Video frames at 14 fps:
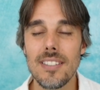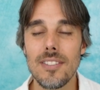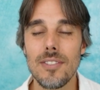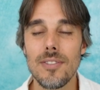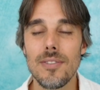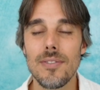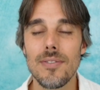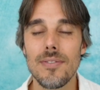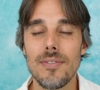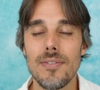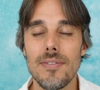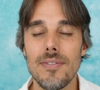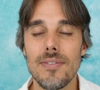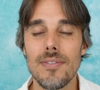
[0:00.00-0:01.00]

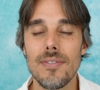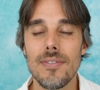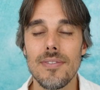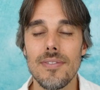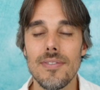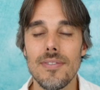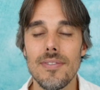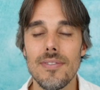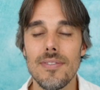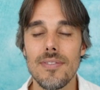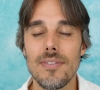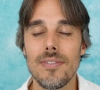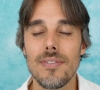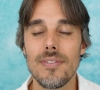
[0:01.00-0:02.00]

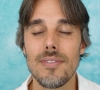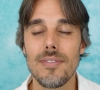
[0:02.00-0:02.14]
[no speech]